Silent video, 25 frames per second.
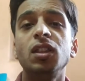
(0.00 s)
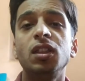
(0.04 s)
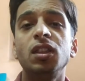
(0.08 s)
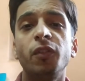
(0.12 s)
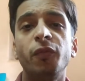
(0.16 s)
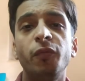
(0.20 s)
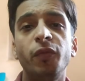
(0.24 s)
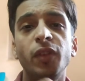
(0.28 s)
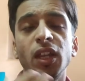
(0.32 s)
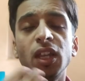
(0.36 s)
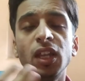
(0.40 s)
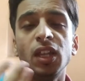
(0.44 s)

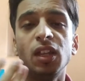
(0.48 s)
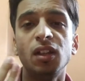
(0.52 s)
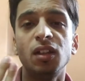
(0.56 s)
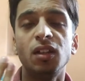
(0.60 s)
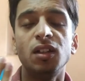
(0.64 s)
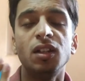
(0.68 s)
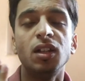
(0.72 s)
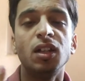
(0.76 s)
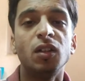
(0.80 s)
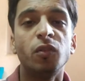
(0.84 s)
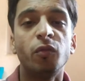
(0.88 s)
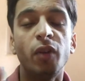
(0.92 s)
The way
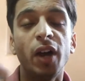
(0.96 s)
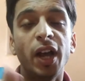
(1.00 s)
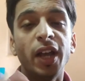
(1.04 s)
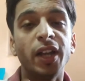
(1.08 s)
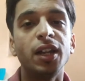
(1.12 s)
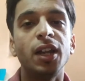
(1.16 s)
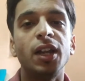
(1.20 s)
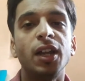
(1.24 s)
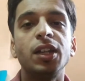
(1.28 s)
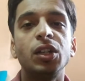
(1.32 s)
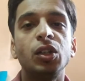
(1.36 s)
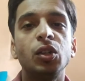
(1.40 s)
why
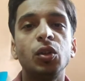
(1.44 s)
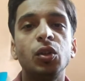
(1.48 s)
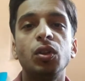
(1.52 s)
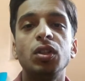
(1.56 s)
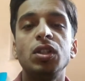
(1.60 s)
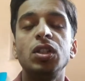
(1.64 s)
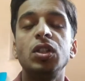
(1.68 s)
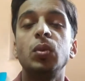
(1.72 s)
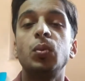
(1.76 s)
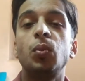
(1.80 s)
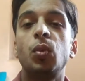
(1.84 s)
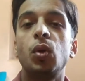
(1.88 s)
gratitude
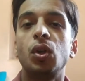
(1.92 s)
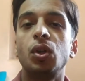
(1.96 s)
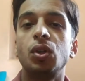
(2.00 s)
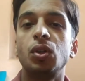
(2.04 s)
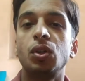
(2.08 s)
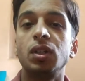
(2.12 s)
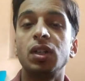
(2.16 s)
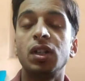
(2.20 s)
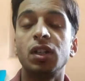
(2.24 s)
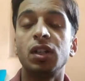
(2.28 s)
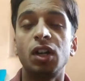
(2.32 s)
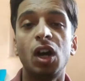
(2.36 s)
is
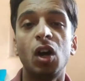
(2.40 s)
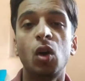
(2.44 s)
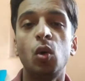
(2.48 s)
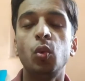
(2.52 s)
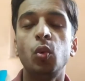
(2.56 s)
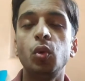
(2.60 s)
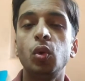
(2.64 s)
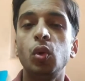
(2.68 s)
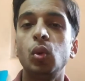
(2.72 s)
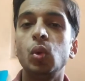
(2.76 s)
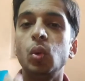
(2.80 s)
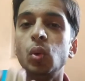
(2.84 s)
important,
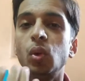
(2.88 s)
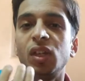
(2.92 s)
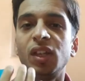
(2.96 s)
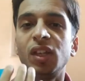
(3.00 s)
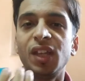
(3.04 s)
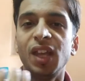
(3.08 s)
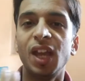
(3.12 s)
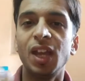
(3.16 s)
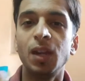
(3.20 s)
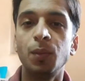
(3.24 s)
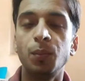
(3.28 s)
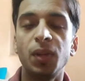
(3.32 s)
how you
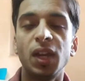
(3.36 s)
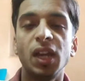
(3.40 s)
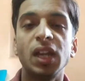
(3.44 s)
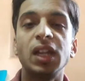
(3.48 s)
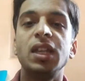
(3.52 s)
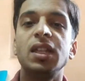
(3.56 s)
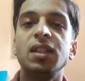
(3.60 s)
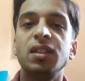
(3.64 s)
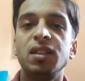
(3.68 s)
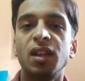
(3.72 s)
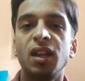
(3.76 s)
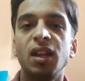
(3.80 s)
can
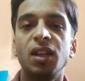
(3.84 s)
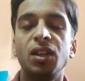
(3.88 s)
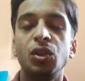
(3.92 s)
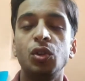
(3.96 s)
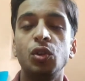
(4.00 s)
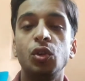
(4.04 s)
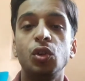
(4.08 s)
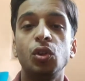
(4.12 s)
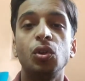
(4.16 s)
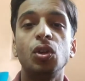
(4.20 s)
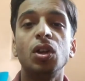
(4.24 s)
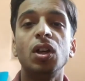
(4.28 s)
practice
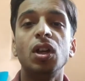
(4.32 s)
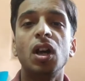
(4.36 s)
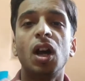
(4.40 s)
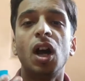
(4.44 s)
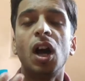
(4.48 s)
gratitude,